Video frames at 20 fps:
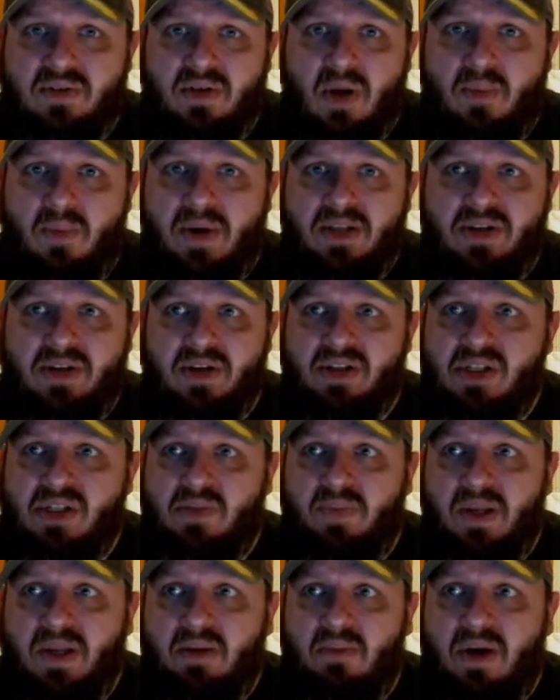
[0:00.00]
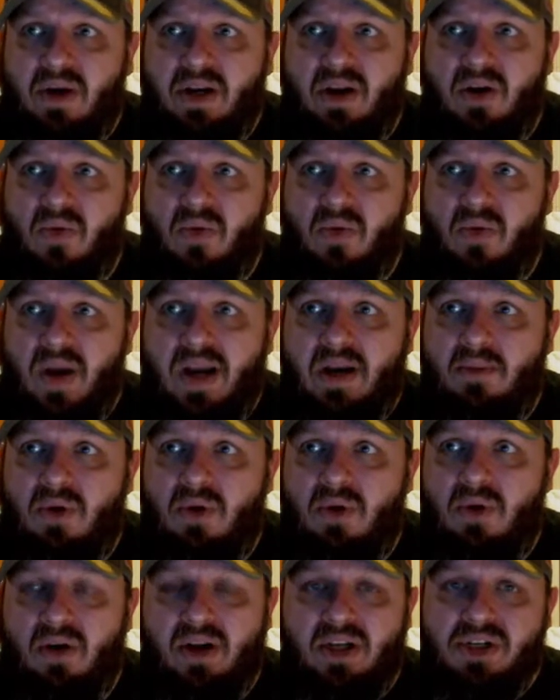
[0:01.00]
Nobody's going to spend money on random
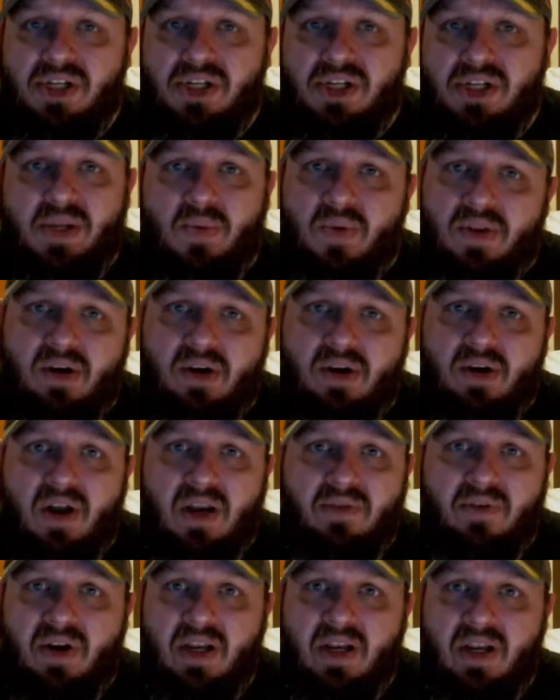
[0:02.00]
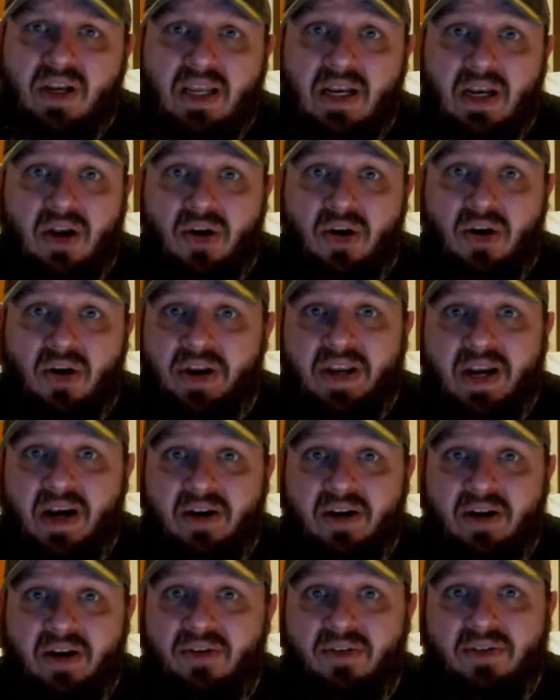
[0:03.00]
RNG when they're not even going to get it on a
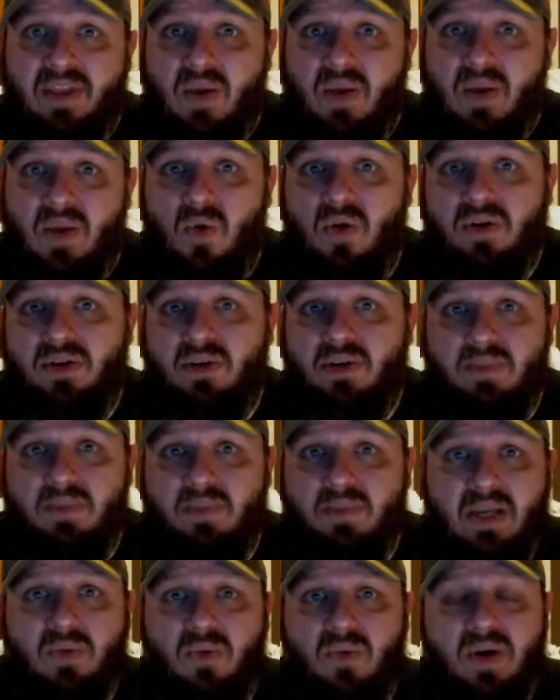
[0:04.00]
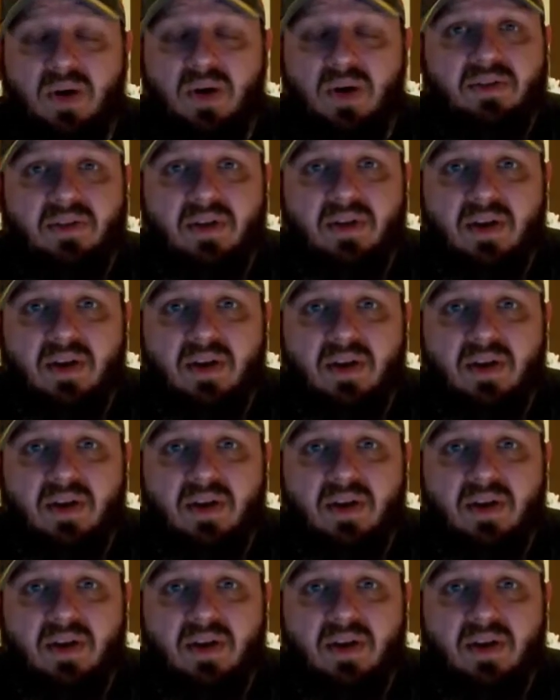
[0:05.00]
character that they want to begin with.